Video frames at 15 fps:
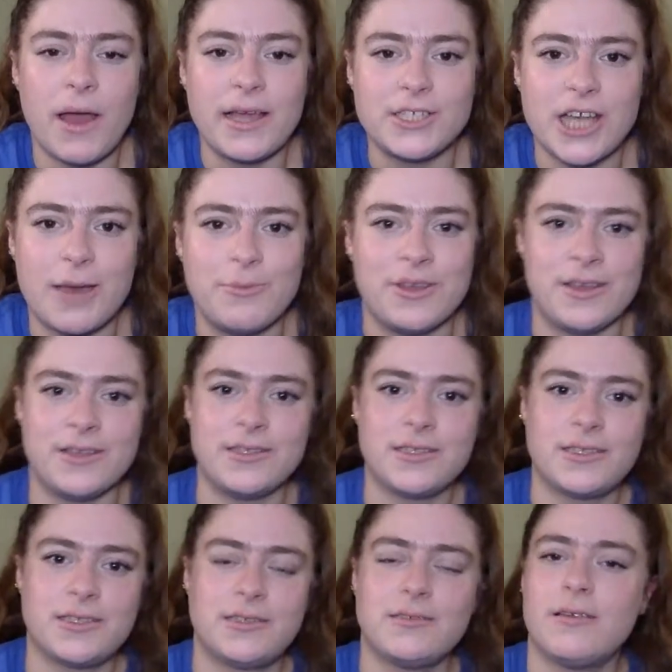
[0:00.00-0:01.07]

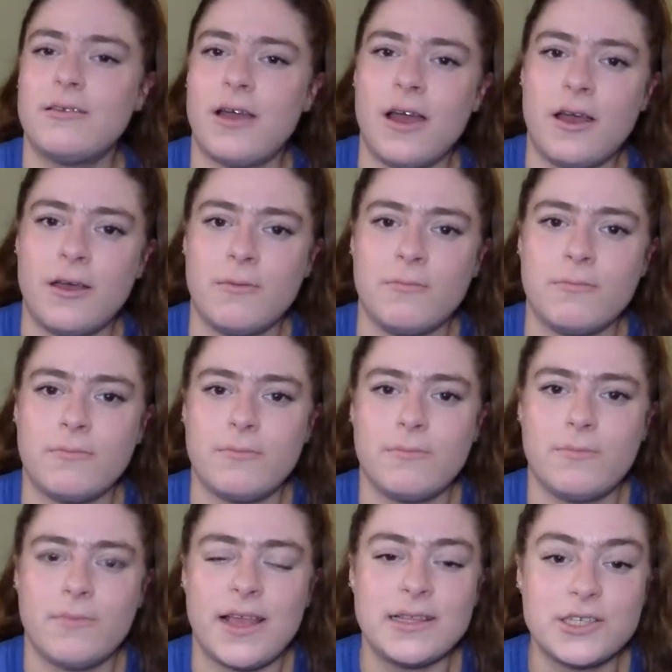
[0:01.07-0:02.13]
Jammer's
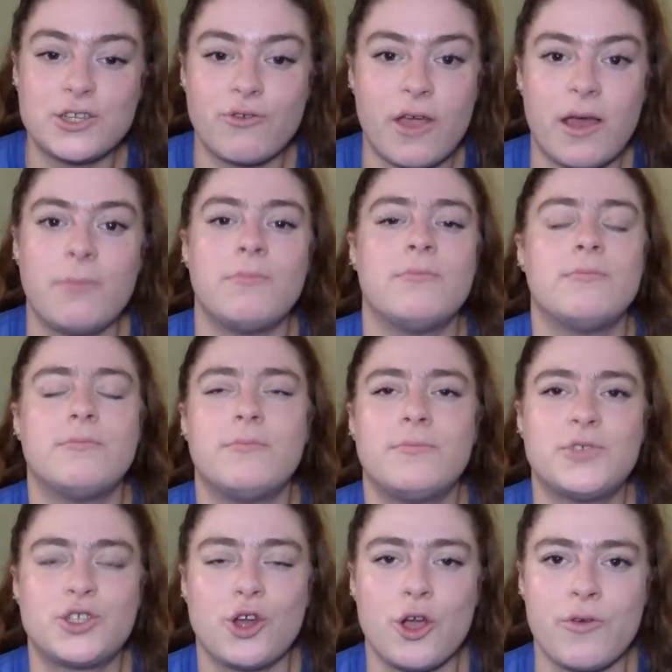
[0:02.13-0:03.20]
Instagram
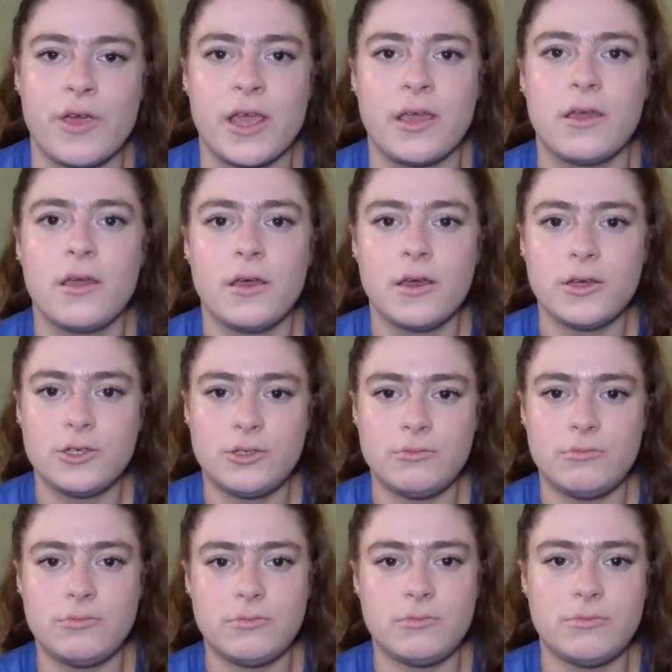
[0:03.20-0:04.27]
story
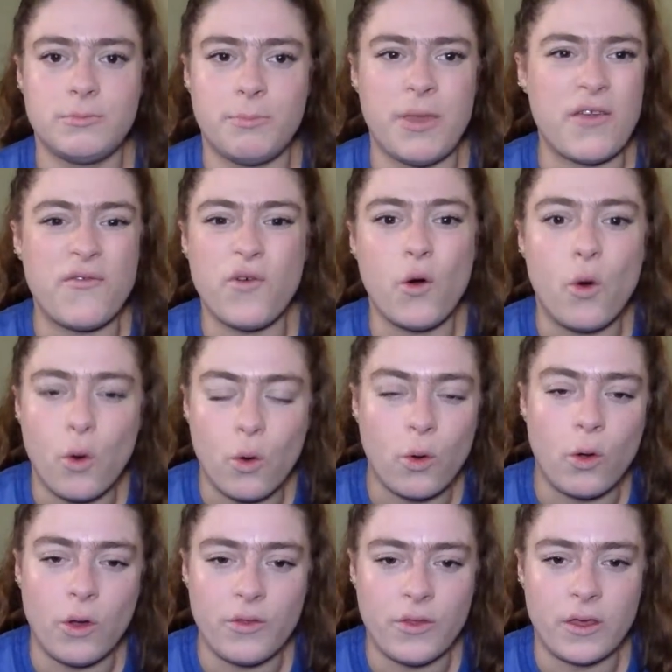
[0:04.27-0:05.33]

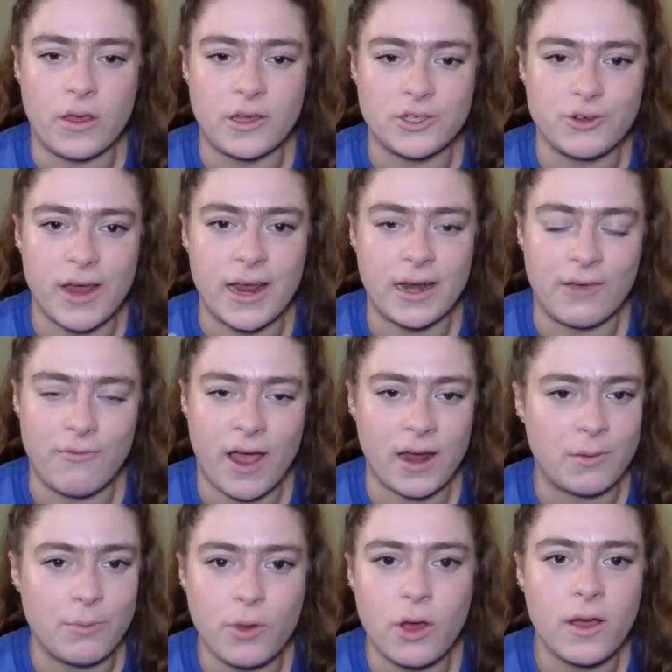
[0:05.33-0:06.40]
before the trailer
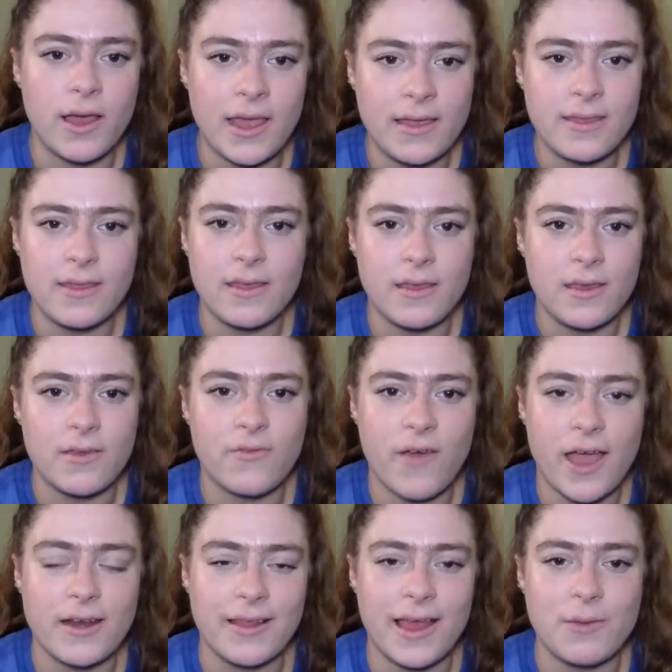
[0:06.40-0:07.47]
ran, but in the
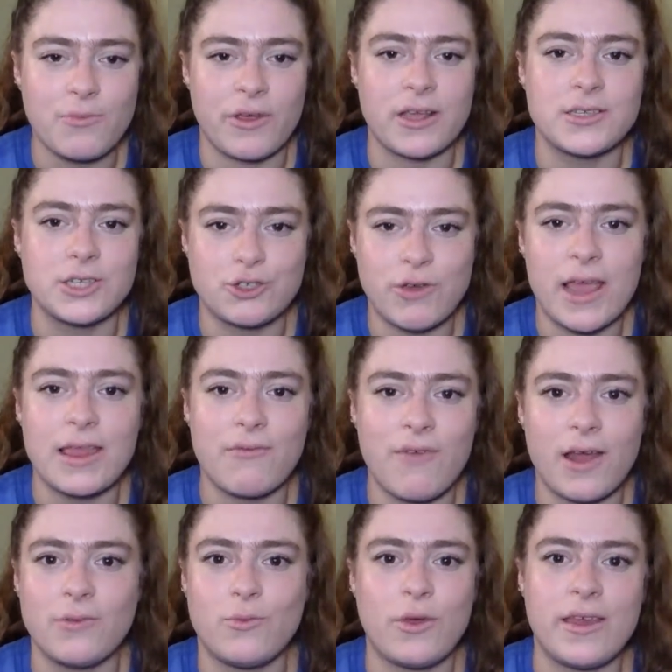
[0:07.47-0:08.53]
final ad breaks, the trailer
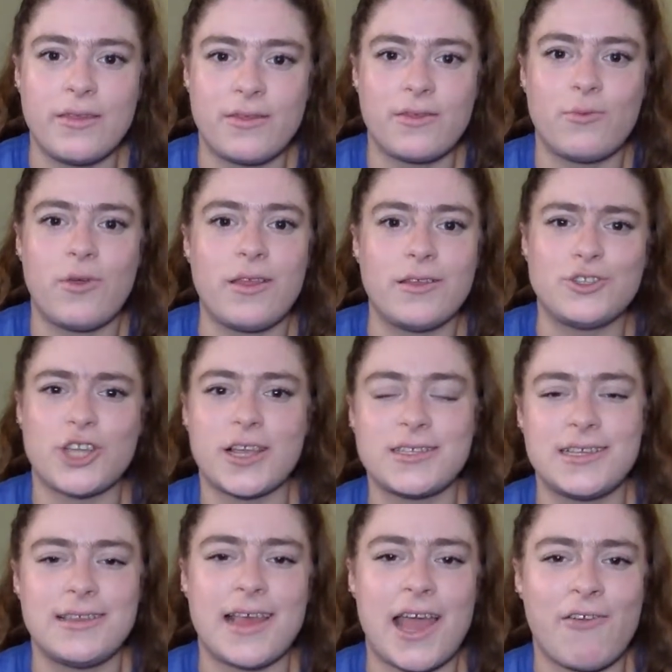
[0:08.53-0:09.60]
ran with Will and
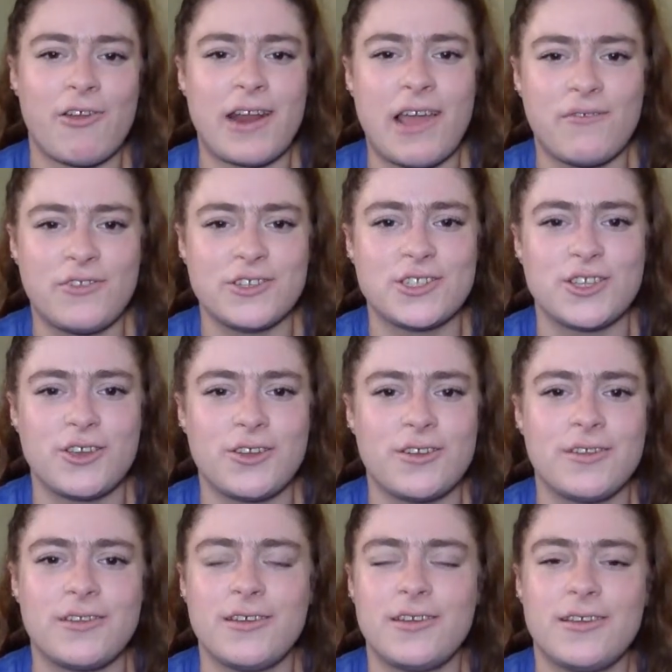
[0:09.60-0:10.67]
Jesse there on After Sun